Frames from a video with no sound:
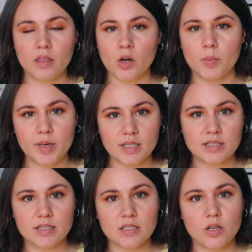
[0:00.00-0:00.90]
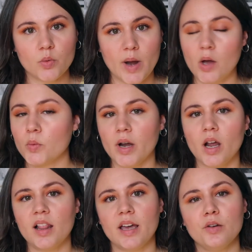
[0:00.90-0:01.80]
therapists around
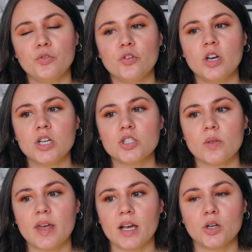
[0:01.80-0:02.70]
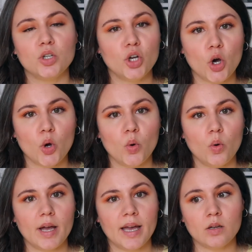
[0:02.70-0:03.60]
where I live so that I could
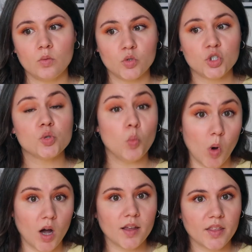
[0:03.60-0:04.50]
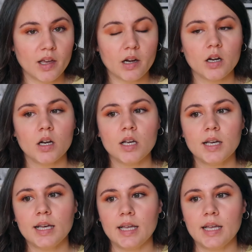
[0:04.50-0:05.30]
go and just walk there.